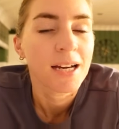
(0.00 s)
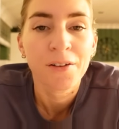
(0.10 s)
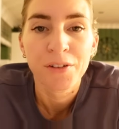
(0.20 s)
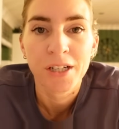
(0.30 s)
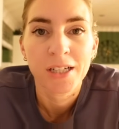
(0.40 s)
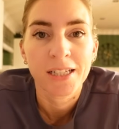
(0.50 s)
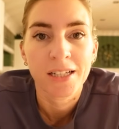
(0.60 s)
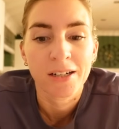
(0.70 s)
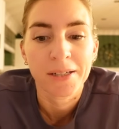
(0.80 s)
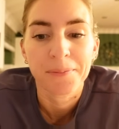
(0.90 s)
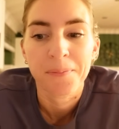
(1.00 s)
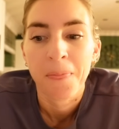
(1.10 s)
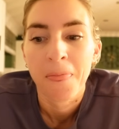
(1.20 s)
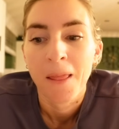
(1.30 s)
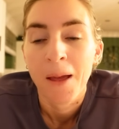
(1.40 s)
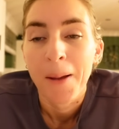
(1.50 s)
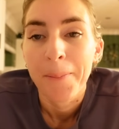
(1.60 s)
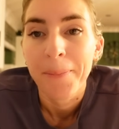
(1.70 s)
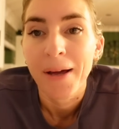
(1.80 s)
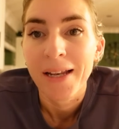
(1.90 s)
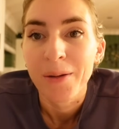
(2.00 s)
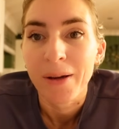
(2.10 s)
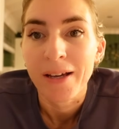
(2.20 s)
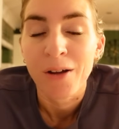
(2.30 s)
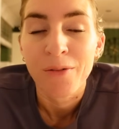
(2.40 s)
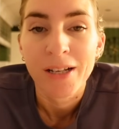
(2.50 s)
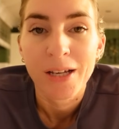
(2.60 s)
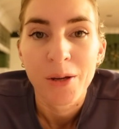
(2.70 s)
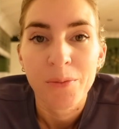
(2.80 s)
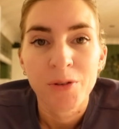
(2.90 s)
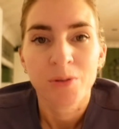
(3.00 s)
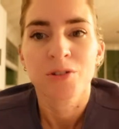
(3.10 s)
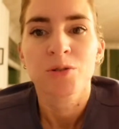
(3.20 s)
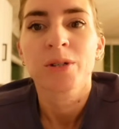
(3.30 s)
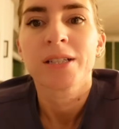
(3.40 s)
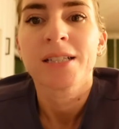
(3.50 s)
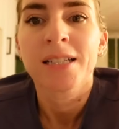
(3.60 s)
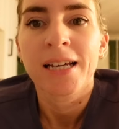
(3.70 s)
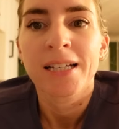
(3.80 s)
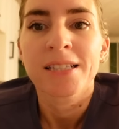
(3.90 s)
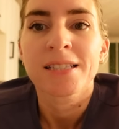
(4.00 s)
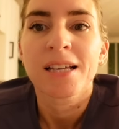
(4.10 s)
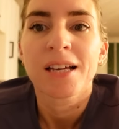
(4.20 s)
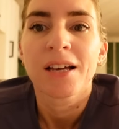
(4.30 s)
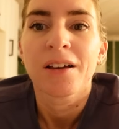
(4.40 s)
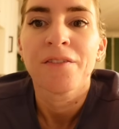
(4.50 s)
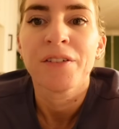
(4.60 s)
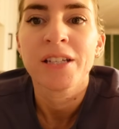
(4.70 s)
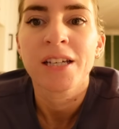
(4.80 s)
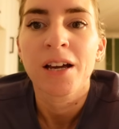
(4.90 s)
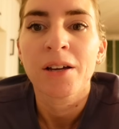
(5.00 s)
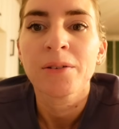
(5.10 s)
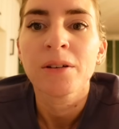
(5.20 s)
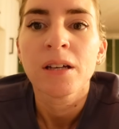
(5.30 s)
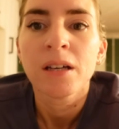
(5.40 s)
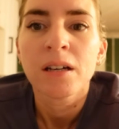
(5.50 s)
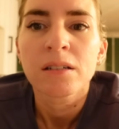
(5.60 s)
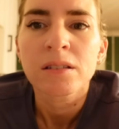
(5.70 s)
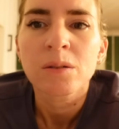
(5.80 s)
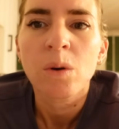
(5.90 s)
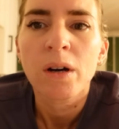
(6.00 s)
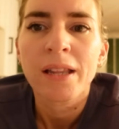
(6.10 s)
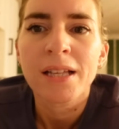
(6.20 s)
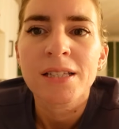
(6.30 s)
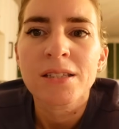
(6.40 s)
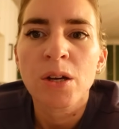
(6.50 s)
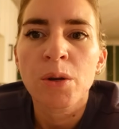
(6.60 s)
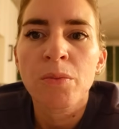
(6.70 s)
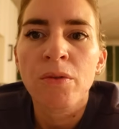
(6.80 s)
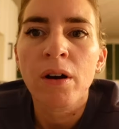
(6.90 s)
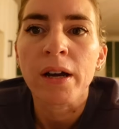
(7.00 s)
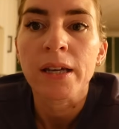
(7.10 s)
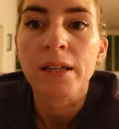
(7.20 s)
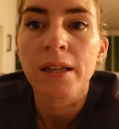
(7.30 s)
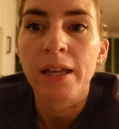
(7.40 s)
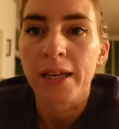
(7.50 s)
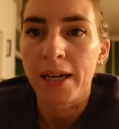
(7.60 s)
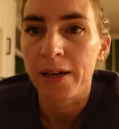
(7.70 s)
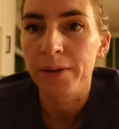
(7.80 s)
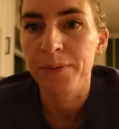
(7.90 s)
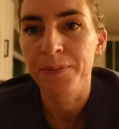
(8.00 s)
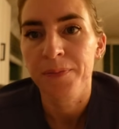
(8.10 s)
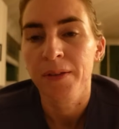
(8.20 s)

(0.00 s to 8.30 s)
Have an early night. But anyway, I really hope you enjoyed today's video. I don't know why that is so bright. There you go.